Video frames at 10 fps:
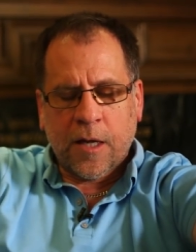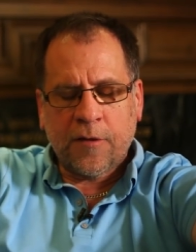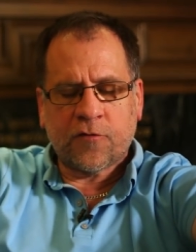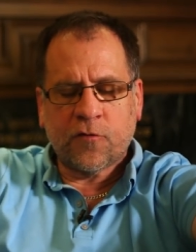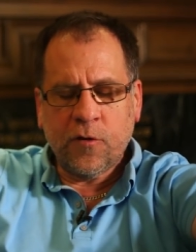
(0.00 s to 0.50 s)

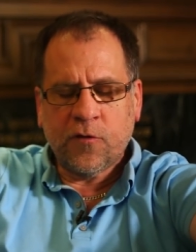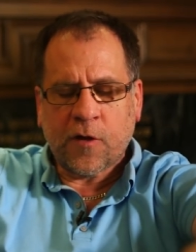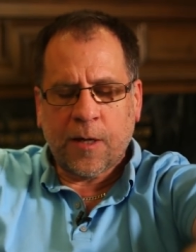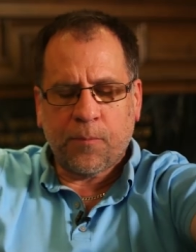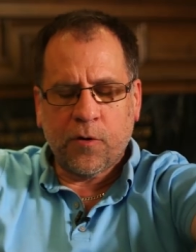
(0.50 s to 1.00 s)
and as soon as
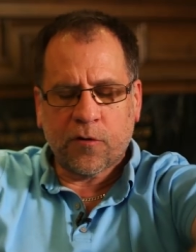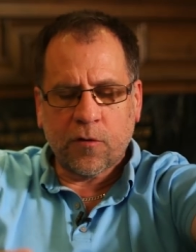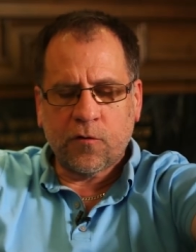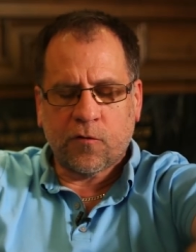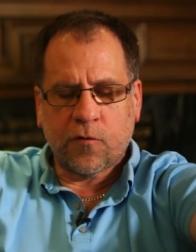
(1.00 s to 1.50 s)
I put
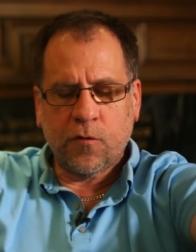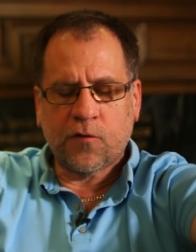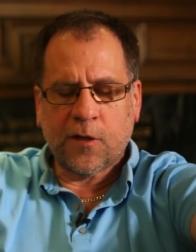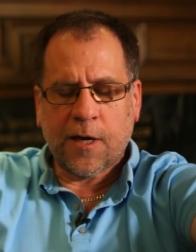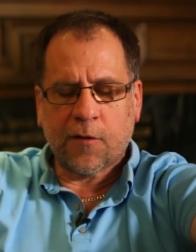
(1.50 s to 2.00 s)
those two
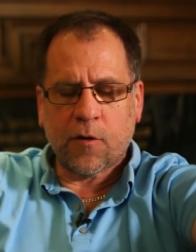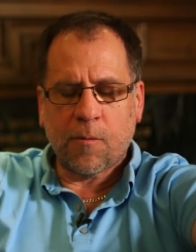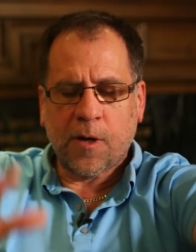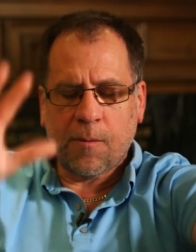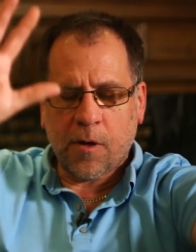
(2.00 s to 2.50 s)
together
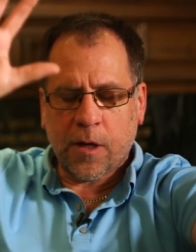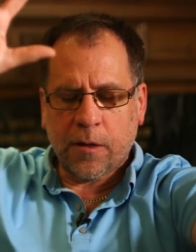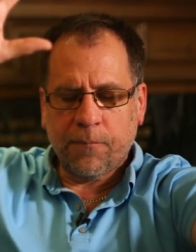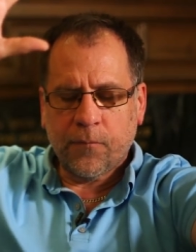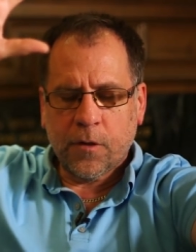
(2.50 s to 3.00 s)
in my
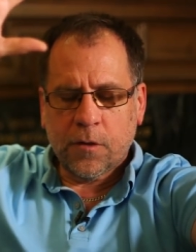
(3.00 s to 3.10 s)
mind,